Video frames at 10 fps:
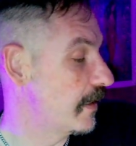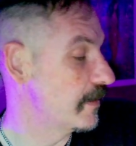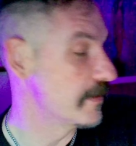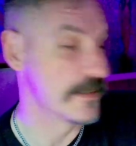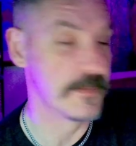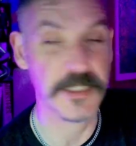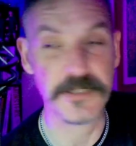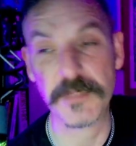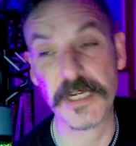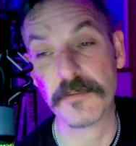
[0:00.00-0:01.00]
is a
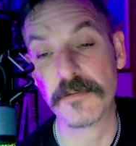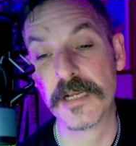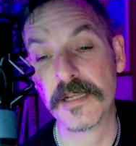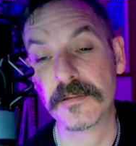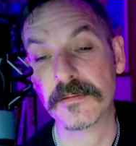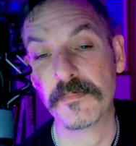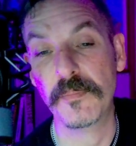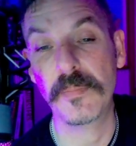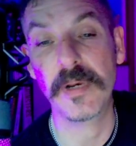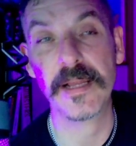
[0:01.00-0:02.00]
much bigger run,
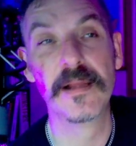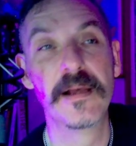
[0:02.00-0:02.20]
but